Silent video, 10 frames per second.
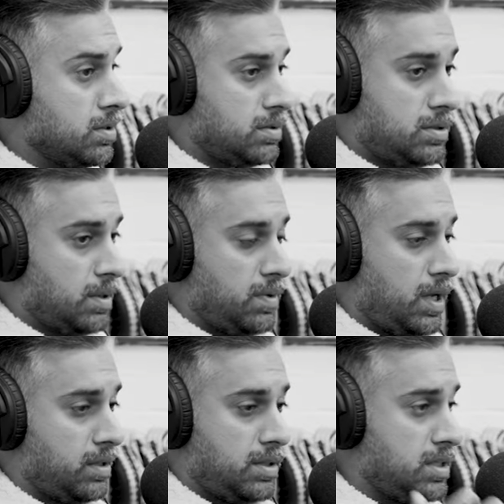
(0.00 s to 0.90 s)
so
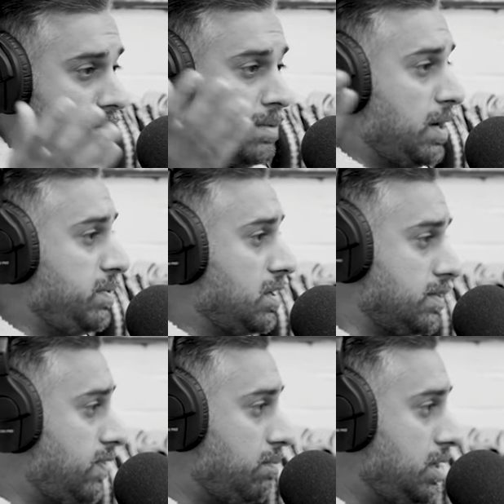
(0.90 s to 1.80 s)
like there might be another
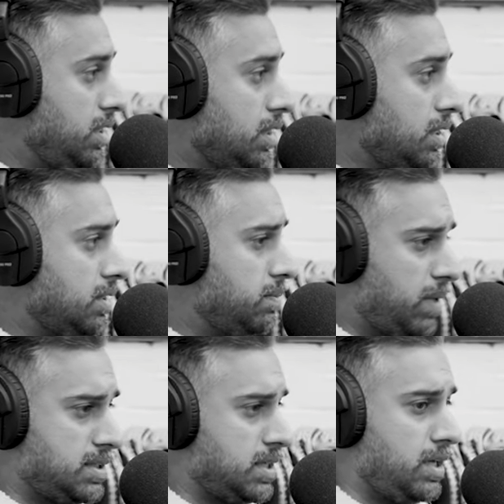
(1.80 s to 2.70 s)
family
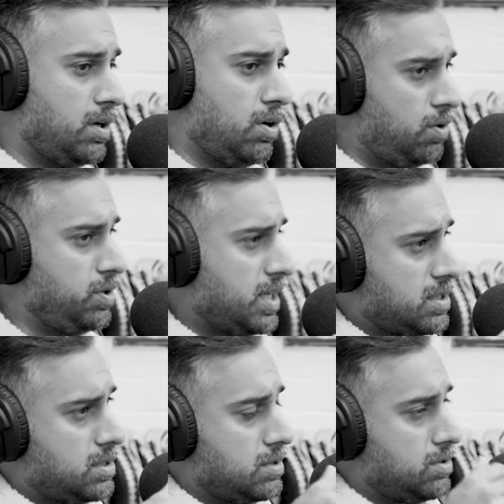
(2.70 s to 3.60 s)
might say, "Oh yes,